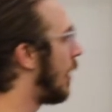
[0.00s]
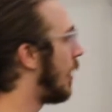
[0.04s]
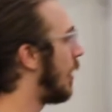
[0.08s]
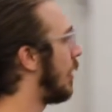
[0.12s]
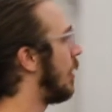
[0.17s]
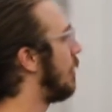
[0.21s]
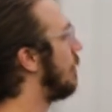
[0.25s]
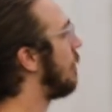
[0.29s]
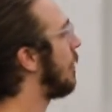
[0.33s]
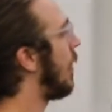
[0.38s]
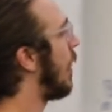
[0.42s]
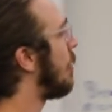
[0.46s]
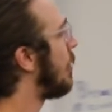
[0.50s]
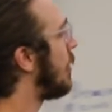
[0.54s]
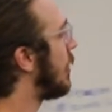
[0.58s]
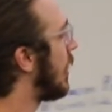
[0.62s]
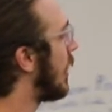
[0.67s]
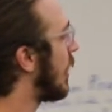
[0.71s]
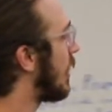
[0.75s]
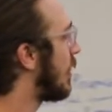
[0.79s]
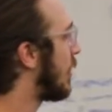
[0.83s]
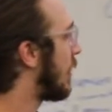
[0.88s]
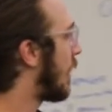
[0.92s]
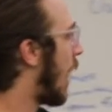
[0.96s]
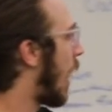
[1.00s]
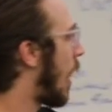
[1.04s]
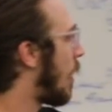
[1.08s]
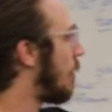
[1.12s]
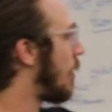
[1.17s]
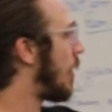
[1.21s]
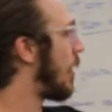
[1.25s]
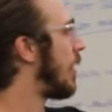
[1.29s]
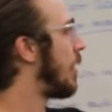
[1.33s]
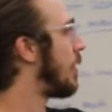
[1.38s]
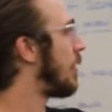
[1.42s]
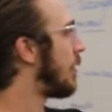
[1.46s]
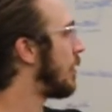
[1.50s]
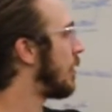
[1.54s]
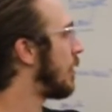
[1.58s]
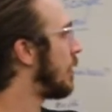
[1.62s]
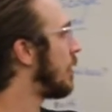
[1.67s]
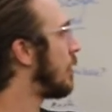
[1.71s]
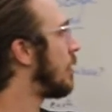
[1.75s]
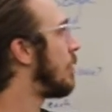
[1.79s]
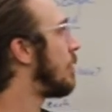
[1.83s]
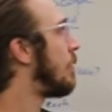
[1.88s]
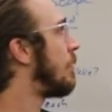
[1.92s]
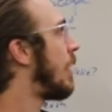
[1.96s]
I'm going to take a stab at
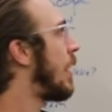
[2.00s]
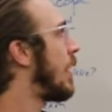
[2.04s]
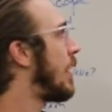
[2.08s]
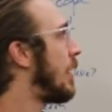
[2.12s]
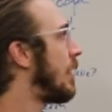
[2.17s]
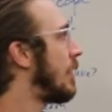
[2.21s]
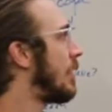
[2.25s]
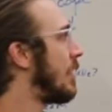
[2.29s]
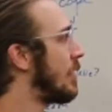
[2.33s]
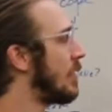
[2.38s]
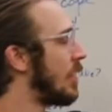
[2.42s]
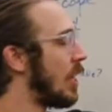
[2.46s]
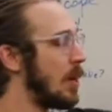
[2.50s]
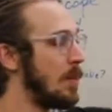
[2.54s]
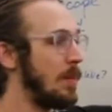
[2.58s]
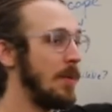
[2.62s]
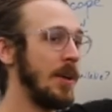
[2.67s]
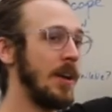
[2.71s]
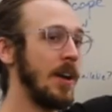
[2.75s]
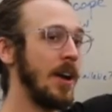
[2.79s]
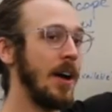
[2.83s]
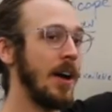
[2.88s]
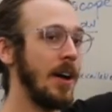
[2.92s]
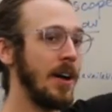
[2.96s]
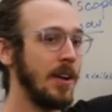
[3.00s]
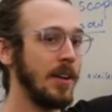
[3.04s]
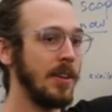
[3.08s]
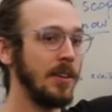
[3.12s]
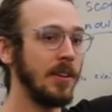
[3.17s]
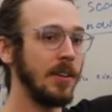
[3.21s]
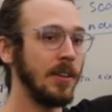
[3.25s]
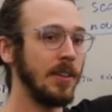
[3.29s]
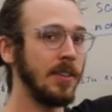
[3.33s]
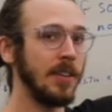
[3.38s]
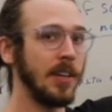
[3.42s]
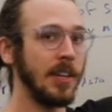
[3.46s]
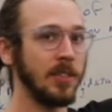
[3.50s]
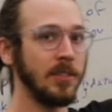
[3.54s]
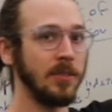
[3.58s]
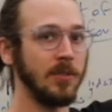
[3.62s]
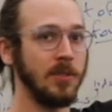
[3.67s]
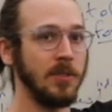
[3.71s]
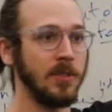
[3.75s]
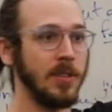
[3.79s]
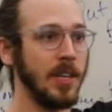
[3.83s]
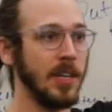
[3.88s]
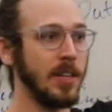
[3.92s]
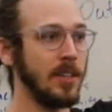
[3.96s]
defining this API in the
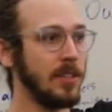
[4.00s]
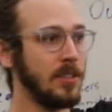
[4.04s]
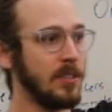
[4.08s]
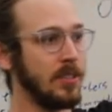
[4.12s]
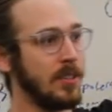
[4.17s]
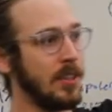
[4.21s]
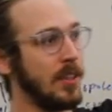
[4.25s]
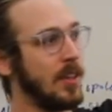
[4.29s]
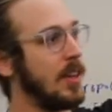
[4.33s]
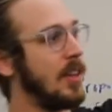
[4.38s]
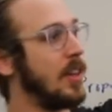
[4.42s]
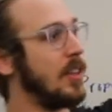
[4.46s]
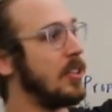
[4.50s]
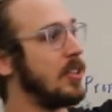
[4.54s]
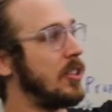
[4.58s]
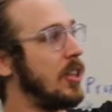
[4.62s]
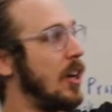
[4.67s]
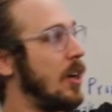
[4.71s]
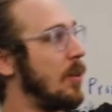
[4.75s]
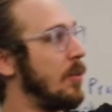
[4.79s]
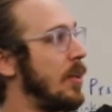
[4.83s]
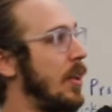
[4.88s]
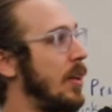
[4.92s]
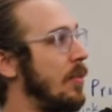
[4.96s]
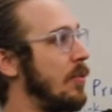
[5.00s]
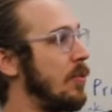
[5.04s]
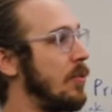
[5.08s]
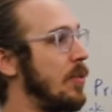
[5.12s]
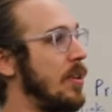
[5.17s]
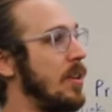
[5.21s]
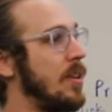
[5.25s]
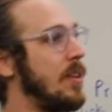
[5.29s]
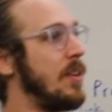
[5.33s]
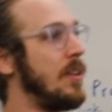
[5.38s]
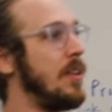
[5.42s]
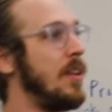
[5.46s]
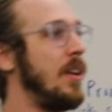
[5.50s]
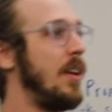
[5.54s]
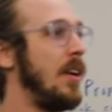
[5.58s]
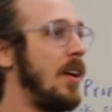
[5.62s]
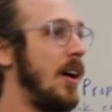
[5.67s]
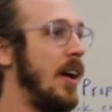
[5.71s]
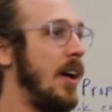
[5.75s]
next few days, share it with everyone,